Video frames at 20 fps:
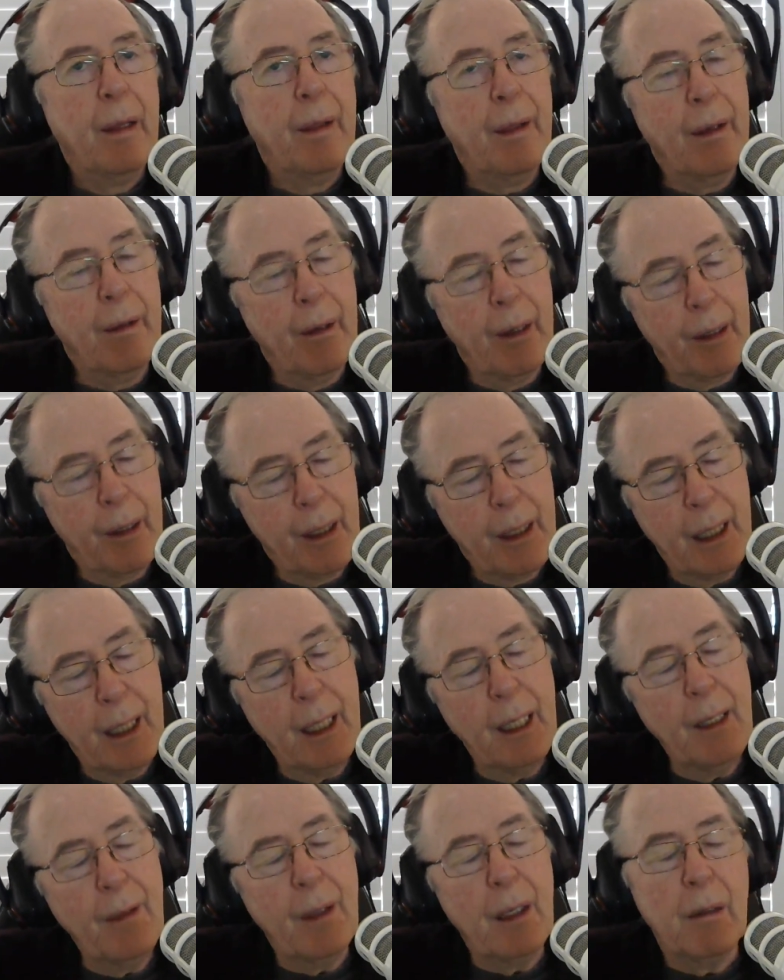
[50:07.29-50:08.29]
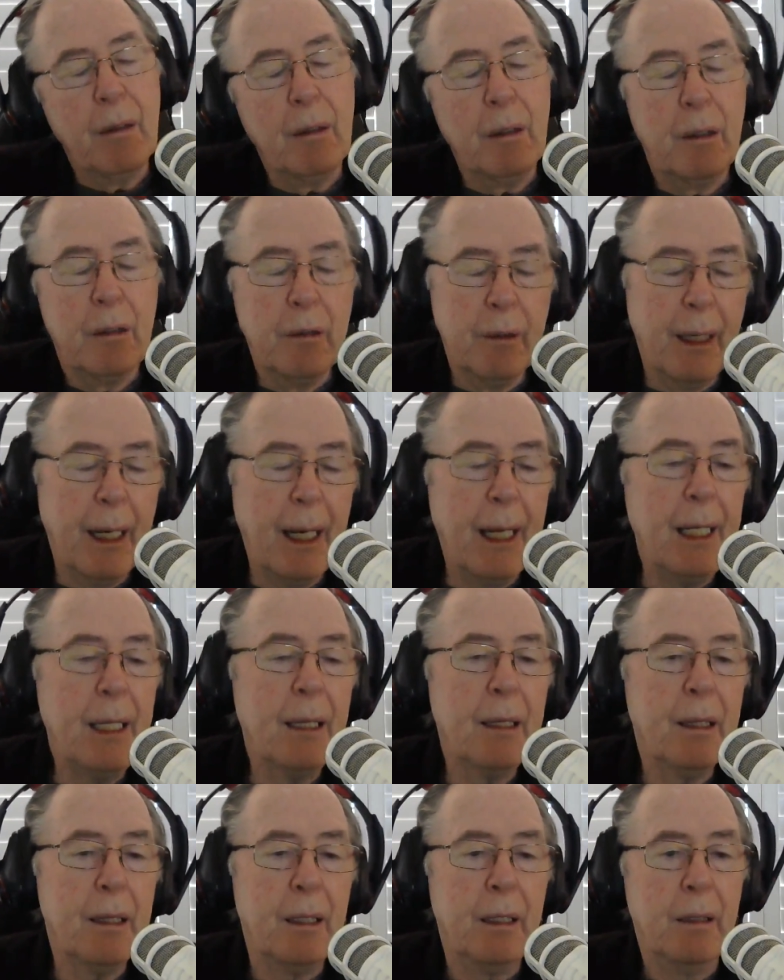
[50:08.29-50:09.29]
They're okay. They're not great.
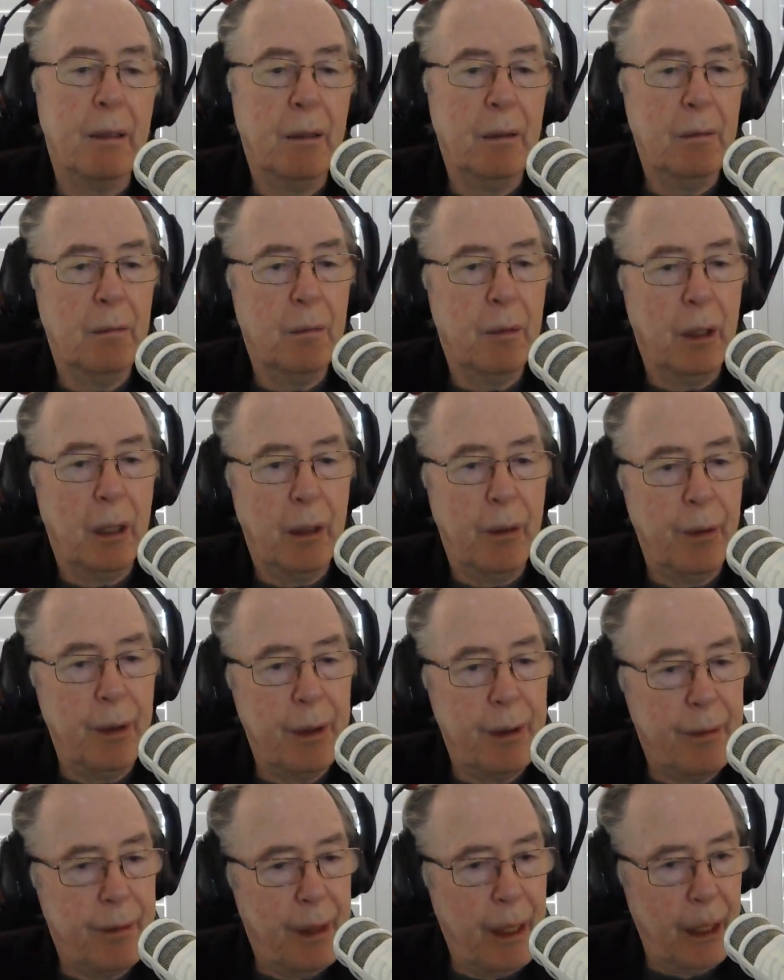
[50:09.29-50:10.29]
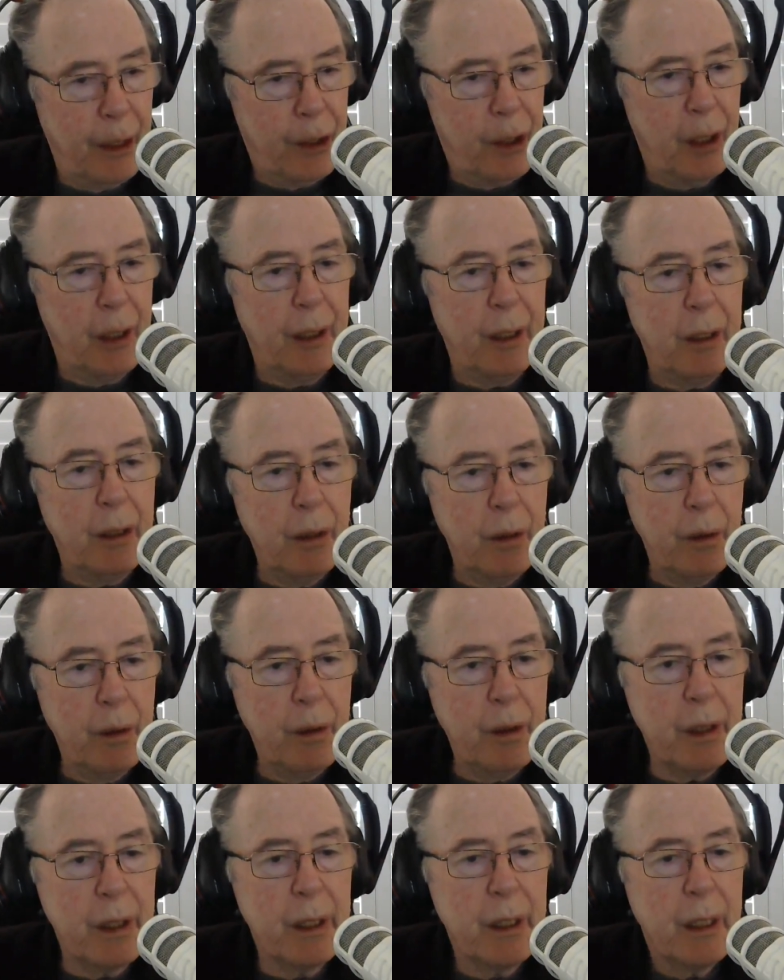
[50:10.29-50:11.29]
They're not what I would actually
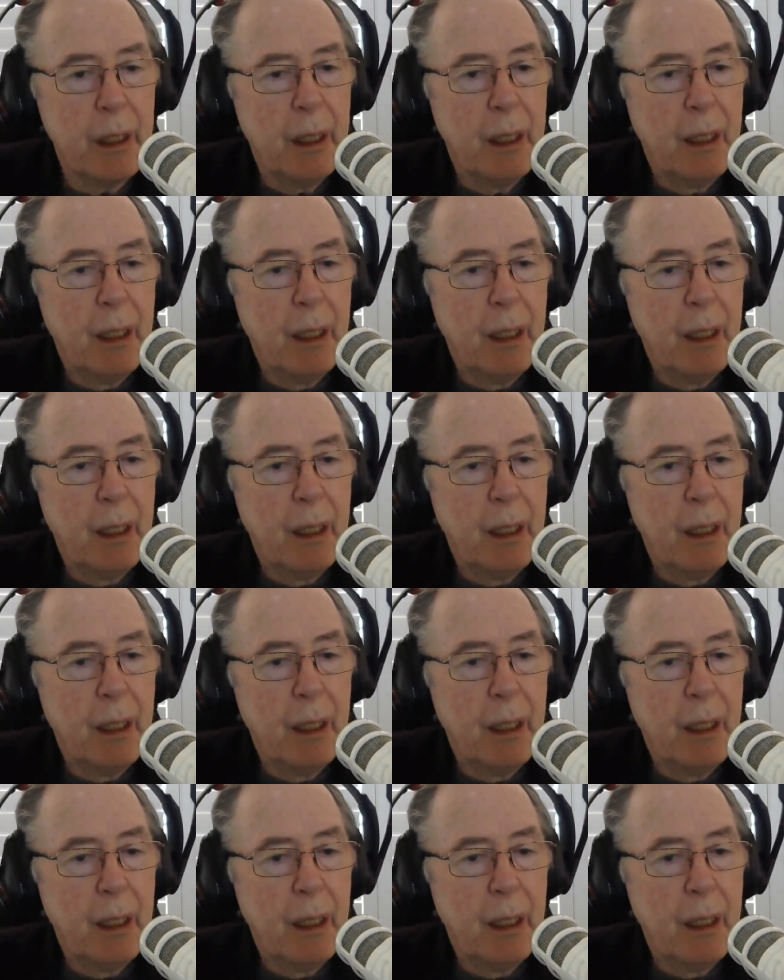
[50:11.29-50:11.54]
use.